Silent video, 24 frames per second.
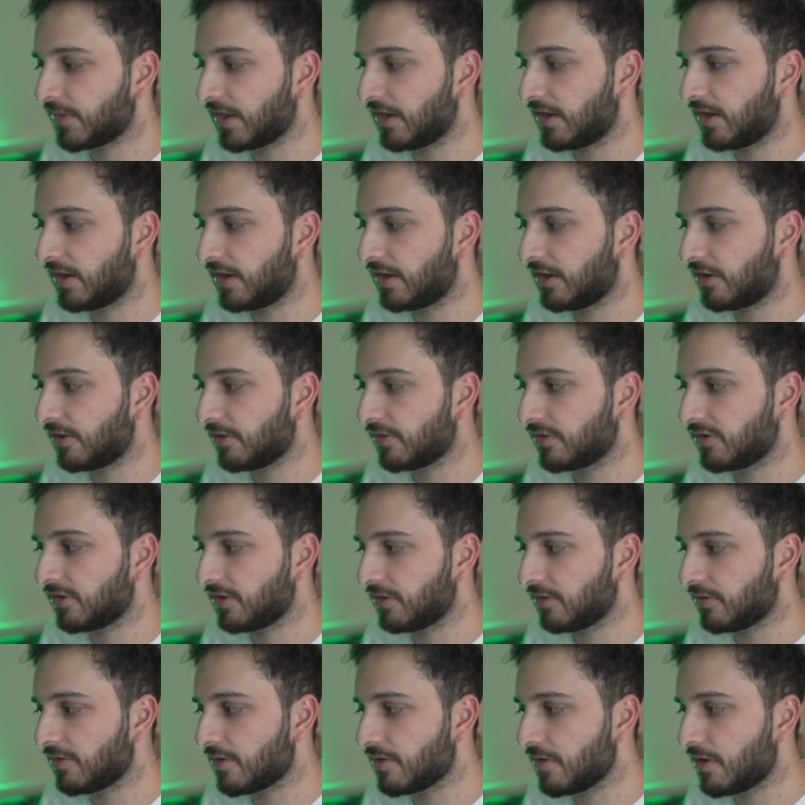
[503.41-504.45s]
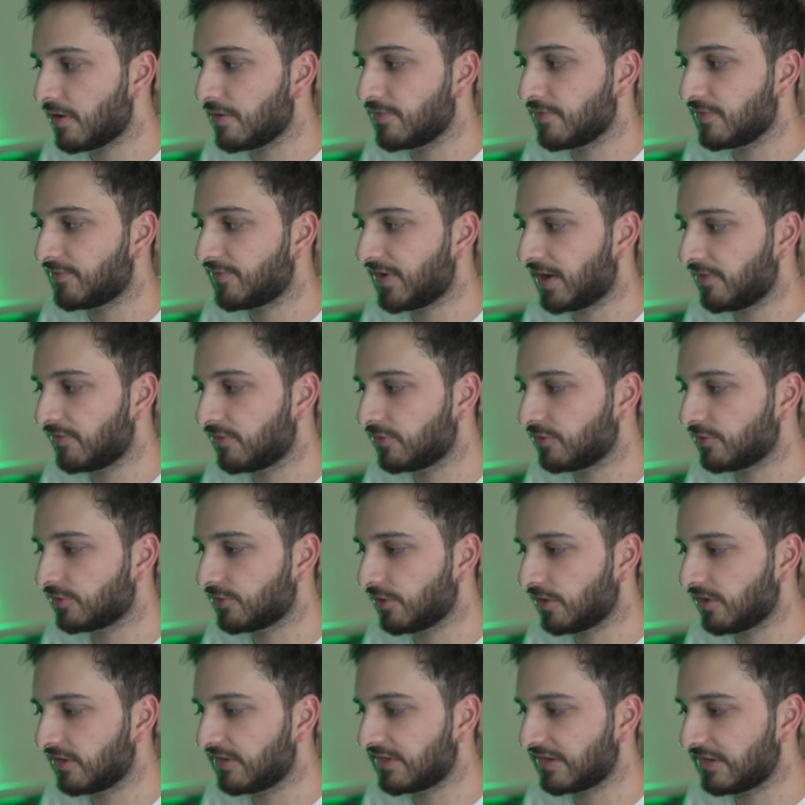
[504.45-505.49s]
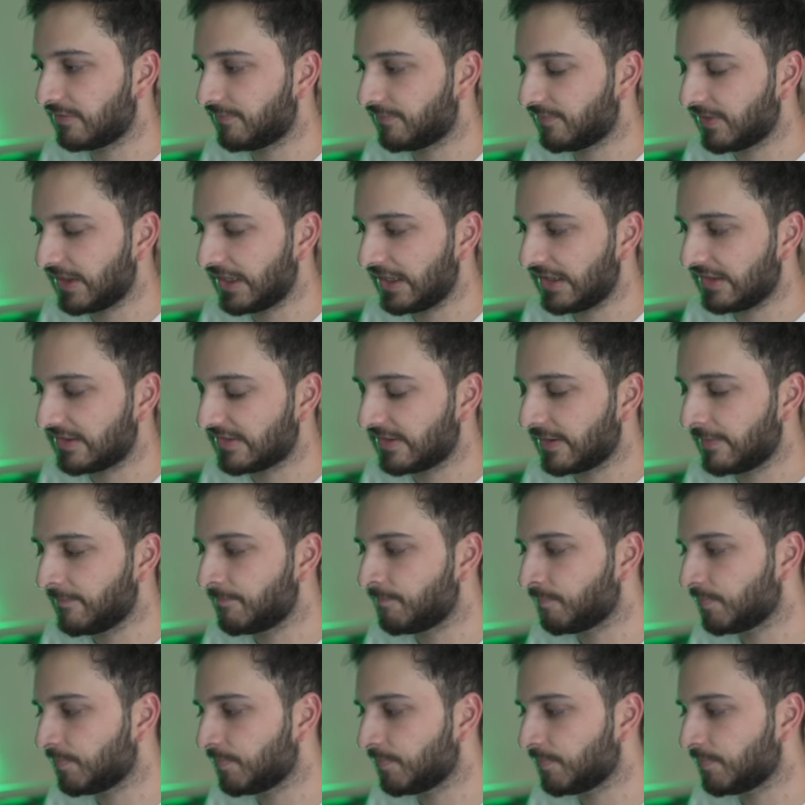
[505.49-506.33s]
over $500 in fees.